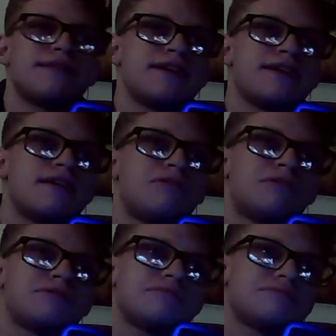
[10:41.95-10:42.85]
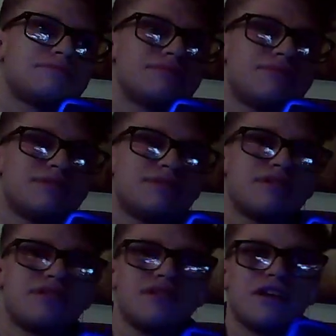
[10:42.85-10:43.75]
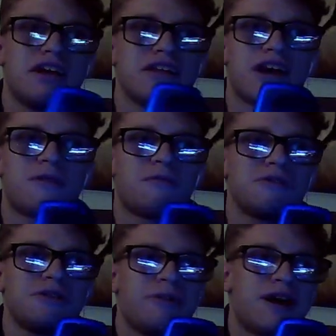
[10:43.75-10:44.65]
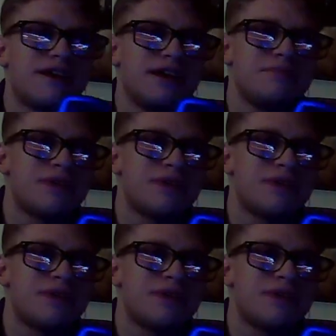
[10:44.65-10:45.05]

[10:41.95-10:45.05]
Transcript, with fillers: they. Y'all gotta worry about him